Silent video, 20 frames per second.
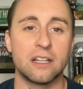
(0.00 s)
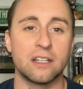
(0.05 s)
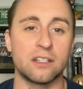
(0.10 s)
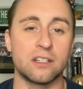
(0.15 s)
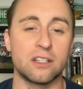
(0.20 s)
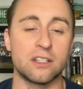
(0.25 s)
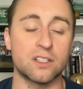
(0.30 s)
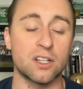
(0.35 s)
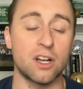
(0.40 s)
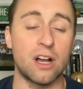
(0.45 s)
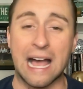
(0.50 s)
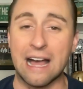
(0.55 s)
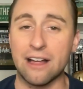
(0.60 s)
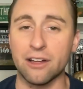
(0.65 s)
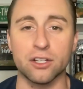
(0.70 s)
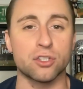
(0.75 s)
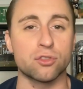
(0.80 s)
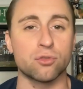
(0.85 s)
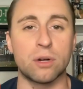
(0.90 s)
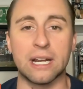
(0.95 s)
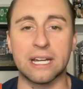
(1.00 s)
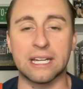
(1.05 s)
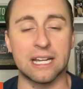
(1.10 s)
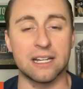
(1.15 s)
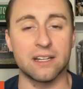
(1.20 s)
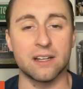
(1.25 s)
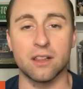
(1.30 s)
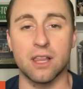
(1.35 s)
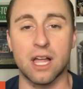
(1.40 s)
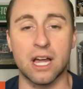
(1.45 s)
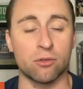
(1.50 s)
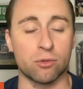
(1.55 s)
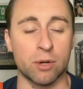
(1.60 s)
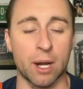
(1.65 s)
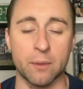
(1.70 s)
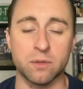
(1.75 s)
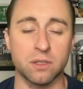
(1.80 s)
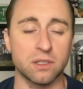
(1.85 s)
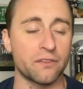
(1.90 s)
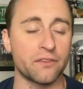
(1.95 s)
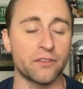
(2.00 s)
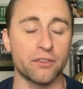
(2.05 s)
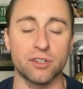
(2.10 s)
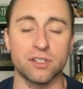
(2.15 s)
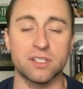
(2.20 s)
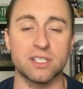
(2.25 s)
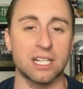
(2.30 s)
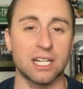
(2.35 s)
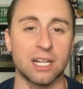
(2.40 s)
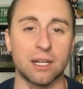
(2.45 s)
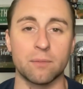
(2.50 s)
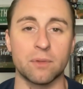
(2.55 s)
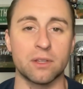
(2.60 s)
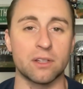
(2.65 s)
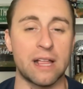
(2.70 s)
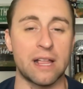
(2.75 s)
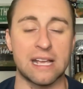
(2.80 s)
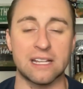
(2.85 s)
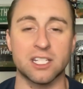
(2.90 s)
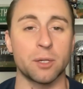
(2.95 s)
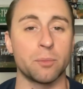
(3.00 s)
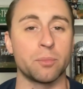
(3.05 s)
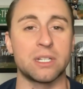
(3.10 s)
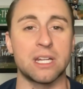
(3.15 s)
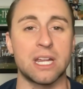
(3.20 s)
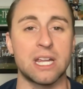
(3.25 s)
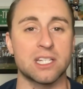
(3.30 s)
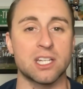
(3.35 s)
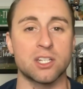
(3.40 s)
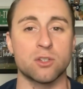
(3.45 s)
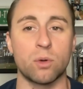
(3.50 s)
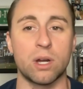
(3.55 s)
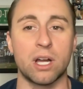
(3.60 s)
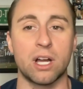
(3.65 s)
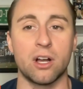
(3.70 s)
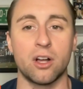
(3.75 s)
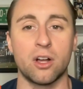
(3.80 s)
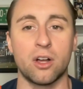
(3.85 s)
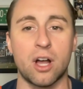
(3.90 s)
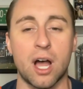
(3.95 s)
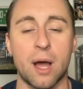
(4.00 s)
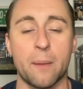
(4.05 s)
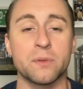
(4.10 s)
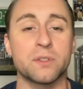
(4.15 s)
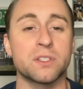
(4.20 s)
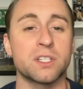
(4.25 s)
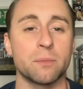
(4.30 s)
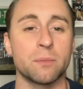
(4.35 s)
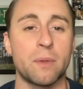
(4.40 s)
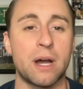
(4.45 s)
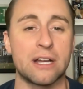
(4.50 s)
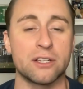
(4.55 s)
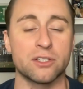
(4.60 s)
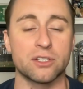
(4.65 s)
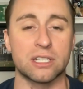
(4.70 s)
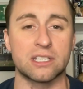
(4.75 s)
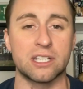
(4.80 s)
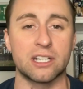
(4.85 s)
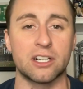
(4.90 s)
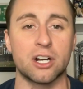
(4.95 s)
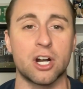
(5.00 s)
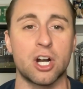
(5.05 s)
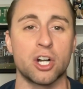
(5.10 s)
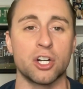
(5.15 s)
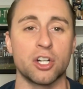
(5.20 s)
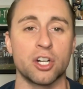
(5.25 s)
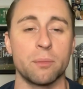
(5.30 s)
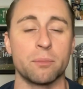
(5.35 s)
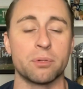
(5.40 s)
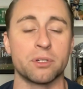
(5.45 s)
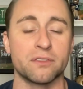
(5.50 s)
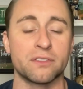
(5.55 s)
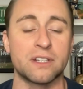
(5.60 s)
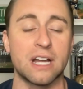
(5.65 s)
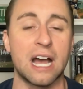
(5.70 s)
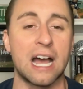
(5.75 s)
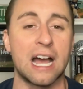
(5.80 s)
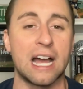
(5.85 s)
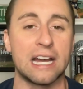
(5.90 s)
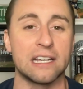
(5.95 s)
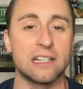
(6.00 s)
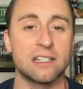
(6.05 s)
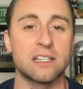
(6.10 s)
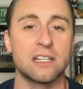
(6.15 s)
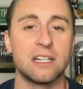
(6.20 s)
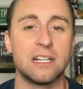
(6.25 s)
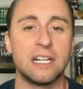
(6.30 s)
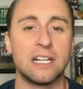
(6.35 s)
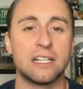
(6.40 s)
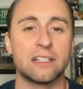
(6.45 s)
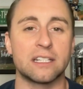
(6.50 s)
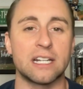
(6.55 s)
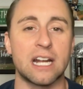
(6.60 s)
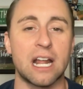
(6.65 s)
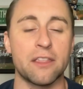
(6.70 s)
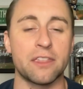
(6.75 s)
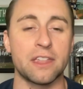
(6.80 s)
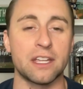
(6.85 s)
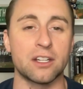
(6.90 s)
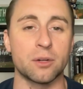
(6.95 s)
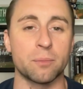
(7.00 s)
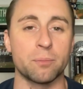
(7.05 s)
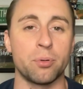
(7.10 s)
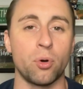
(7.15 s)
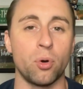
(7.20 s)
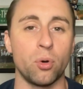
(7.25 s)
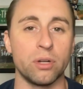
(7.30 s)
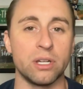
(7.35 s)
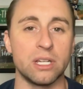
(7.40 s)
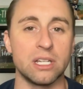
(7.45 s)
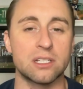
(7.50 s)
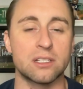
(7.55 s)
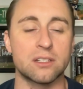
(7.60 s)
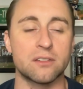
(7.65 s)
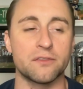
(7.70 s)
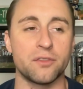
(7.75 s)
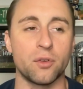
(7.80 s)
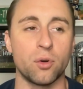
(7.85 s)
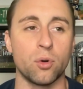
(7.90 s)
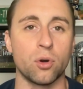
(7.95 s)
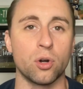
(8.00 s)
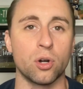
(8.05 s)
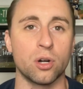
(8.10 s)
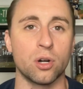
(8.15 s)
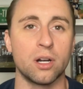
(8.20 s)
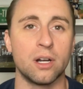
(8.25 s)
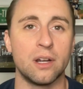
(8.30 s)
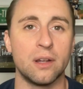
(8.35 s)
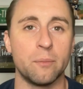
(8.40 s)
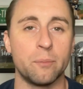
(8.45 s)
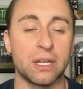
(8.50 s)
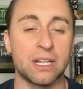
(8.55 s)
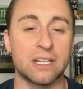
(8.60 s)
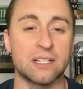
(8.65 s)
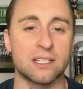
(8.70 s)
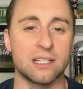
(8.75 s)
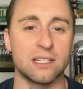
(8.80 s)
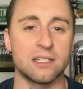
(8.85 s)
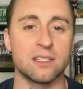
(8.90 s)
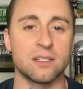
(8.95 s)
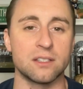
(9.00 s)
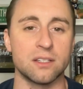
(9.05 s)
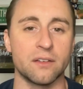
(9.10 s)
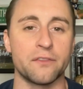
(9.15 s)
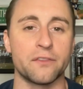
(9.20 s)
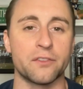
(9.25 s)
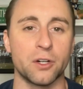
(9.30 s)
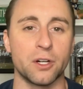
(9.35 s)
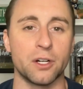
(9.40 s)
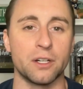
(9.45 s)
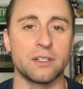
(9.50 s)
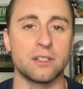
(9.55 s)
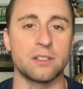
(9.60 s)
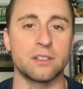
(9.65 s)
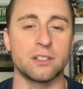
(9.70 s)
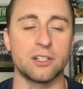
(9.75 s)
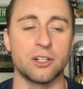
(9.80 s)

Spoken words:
You saw Alex Wright getting a lot of reps with the first team in the last couple of days as well, opposite of Miles. Like, there are a number of guys that I think are poised for big seasons up front.